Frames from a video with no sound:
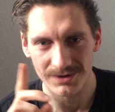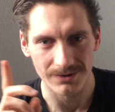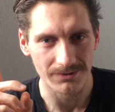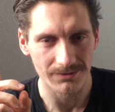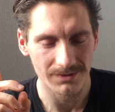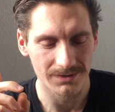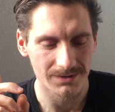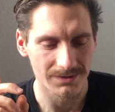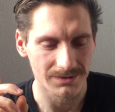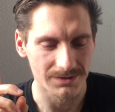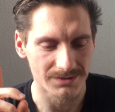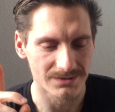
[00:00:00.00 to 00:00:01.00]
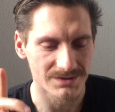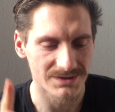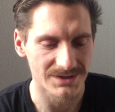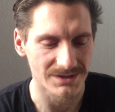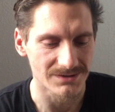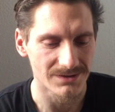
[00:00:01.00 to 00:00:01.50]
But
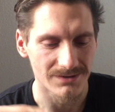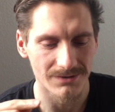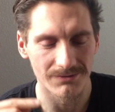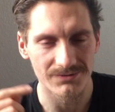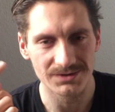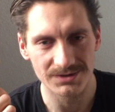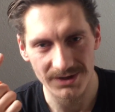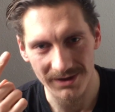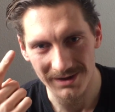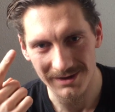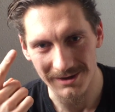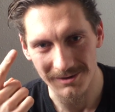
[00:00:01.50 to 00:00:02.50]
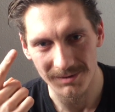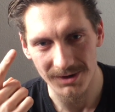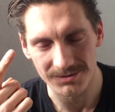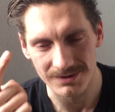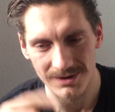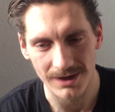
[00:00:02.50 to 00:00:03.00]
instead of thinking
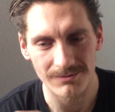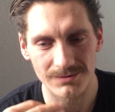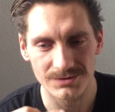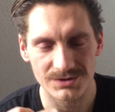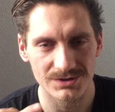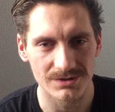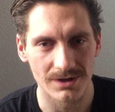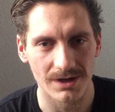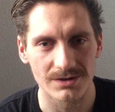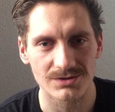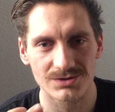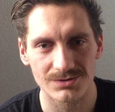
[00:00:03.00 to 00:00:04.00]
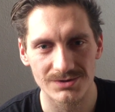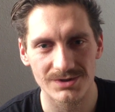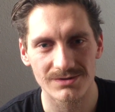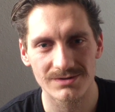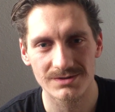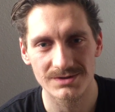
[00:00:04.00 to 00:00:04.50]
about it, I should
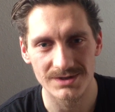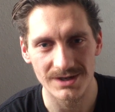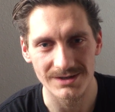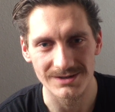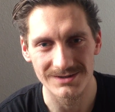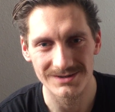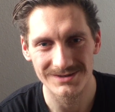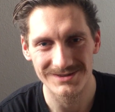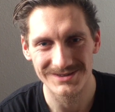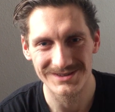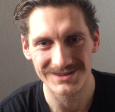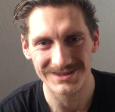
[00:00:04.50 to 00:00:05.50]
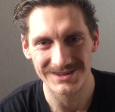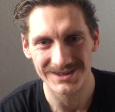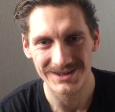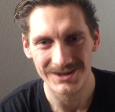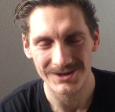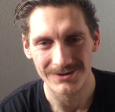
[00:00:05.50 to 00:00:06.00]
say it.
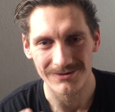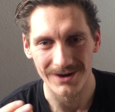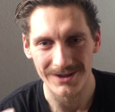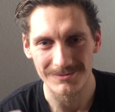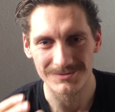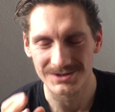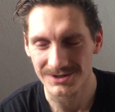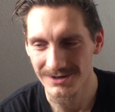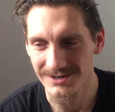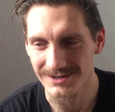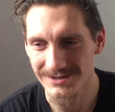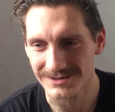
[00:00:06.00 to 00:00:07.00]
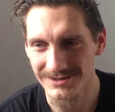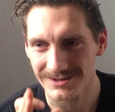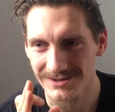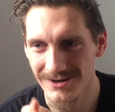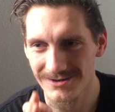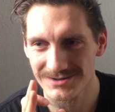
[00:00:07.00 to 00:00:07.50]
While I'm talking,
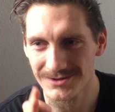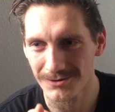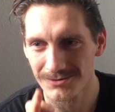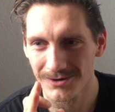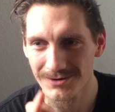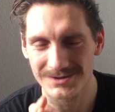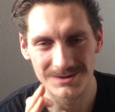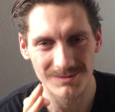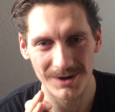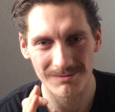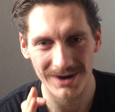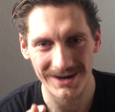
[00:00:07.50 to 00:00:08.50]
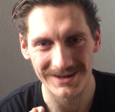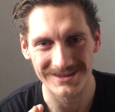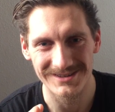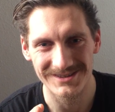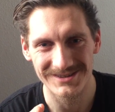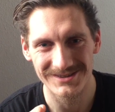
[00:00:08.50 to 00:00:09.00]
there is no noise in my
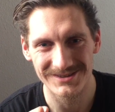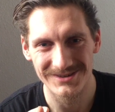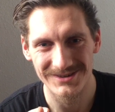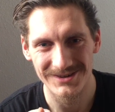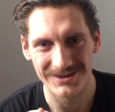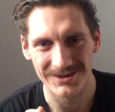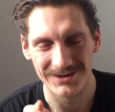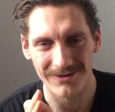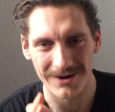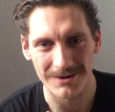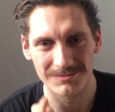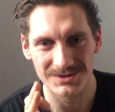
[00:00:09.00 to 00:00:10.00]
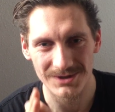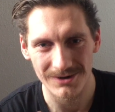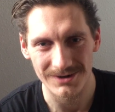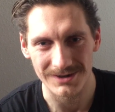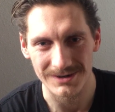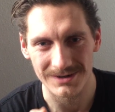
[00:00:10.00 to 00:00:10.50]
mind. While I'm
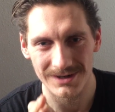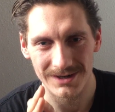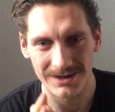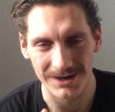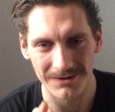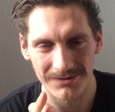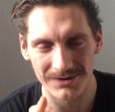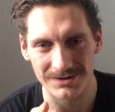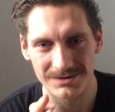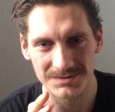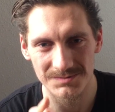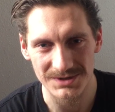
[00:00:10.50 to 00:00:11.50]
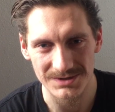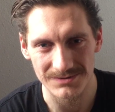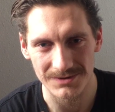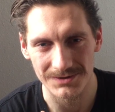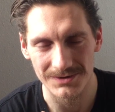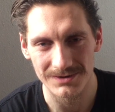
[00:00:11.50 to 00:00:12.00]
talking, everything is
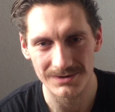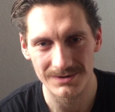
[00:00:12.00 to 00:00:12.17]
peaceful.